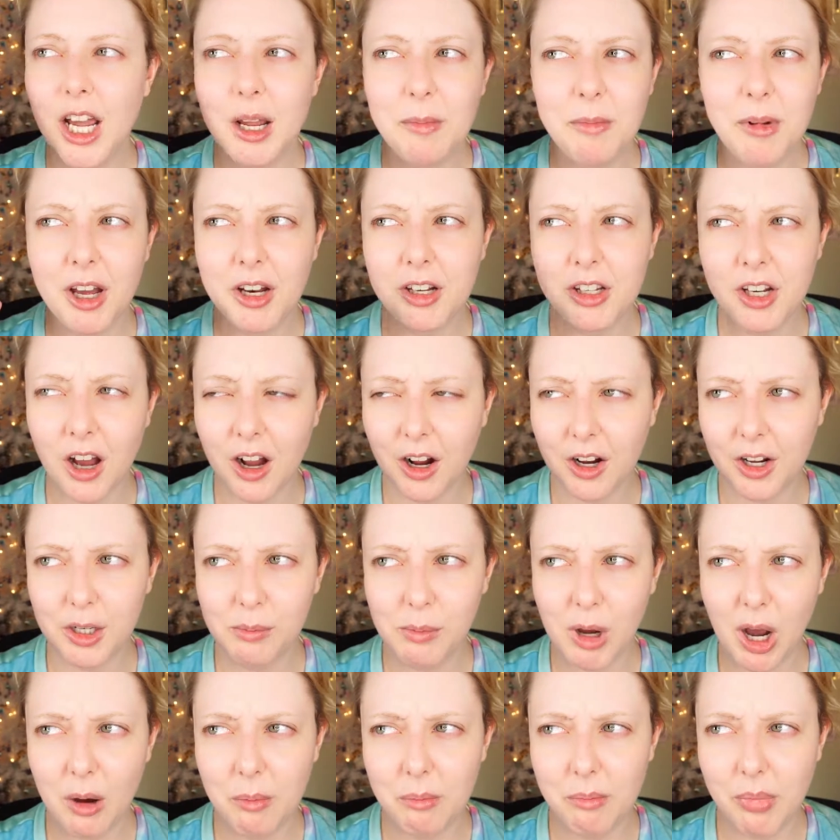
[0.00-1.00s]
I'm not talking
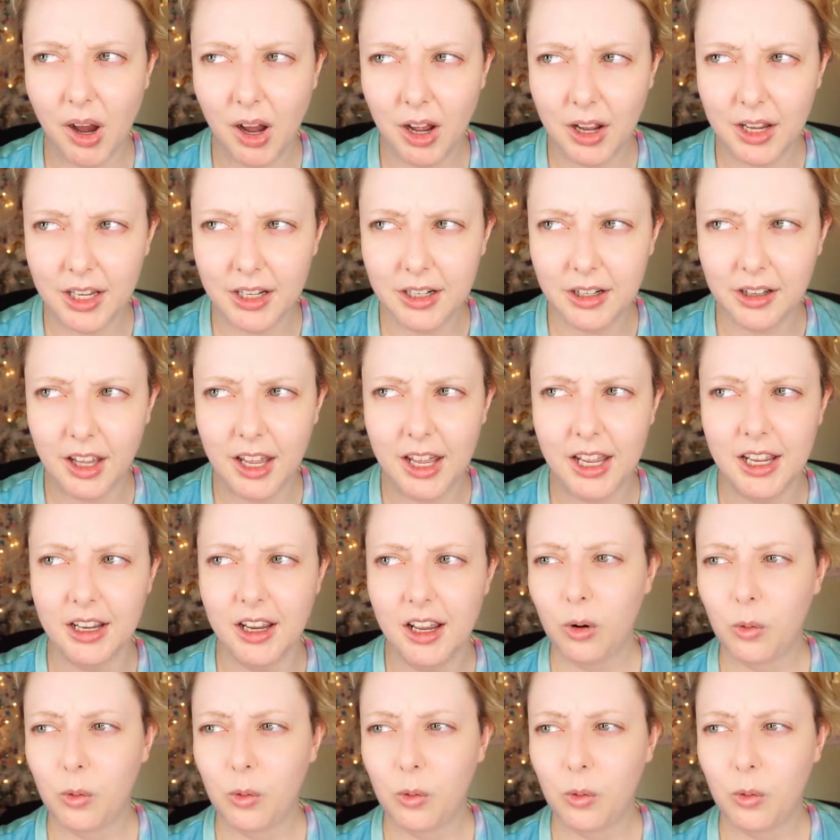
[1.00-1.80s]
about buying like